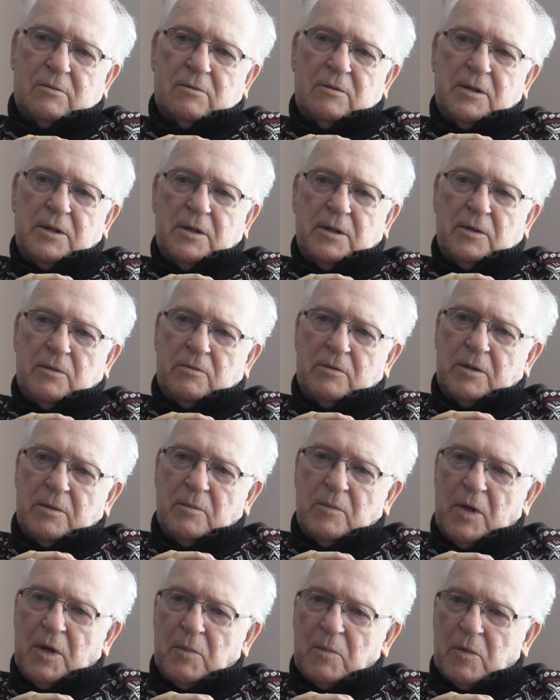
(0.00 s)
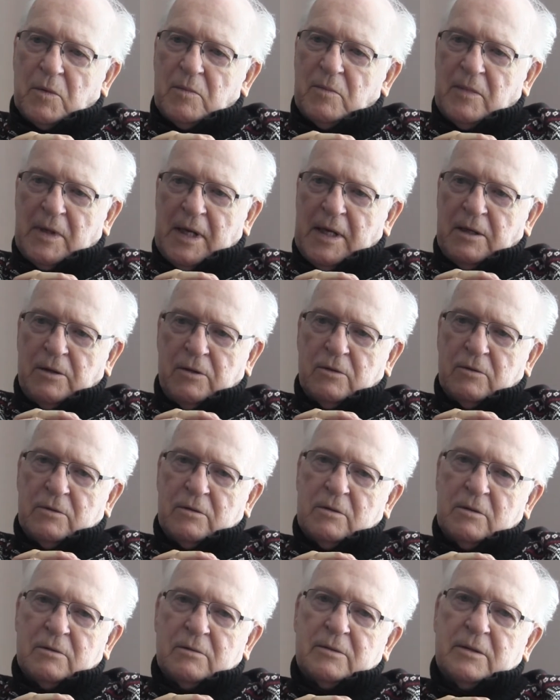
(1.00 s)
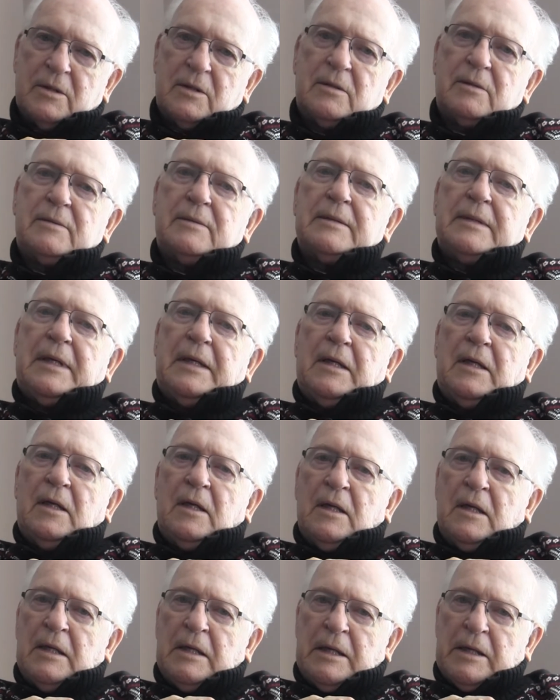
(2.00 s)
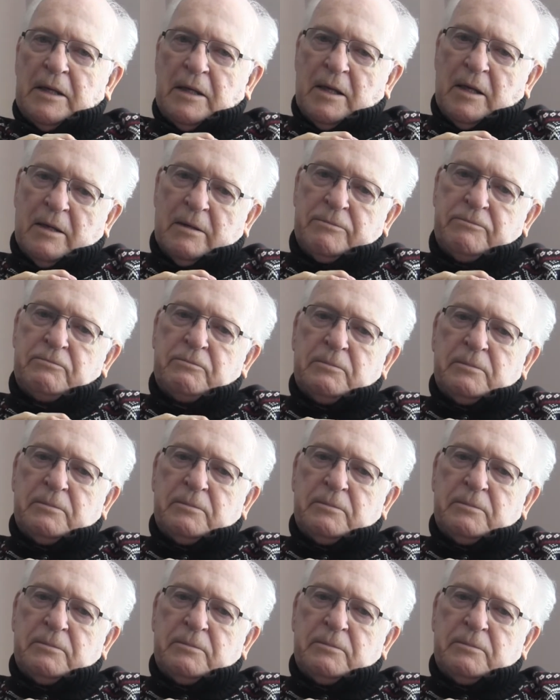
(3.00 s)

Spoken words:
really remember, and I don't know that.